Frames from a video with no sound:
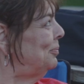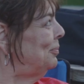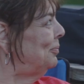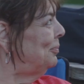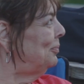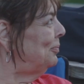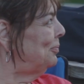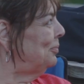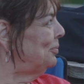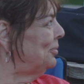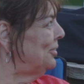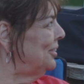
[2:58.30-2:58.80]

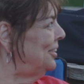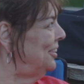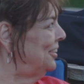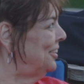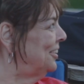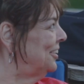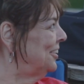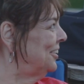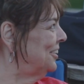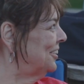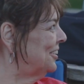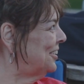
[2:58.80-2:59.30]
putting it
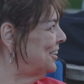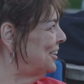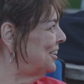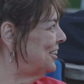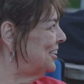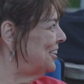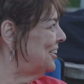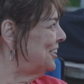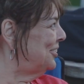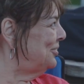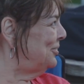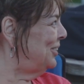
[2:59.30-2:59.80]
together. I
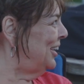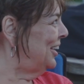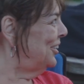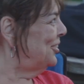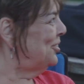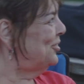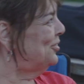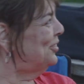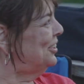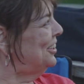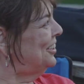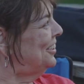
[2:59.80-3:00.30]
think it's
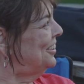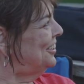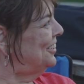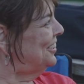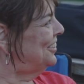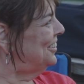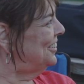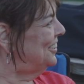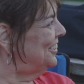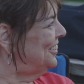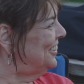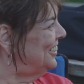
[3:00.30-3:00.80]
important for the
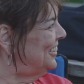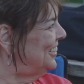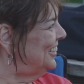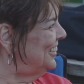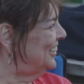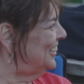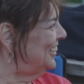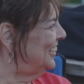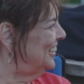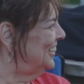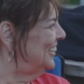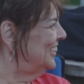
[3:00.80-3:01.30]
church to
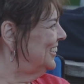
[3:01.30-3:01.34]
continue